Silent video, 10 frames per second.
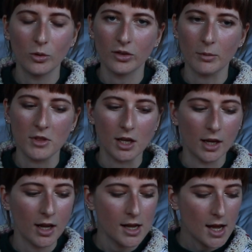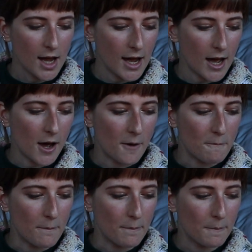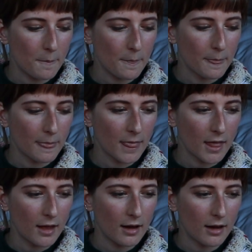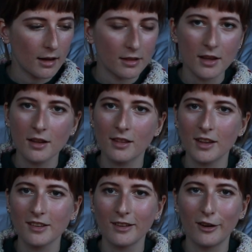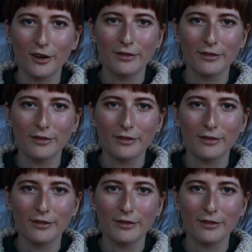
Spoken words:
or something. I think there's a lot